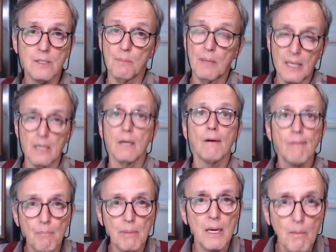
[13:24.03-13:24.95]
as the beginning
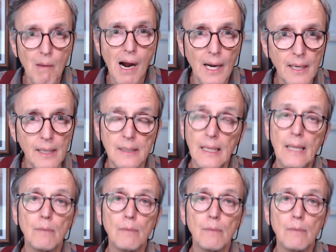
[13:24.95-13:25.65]
of a bear market.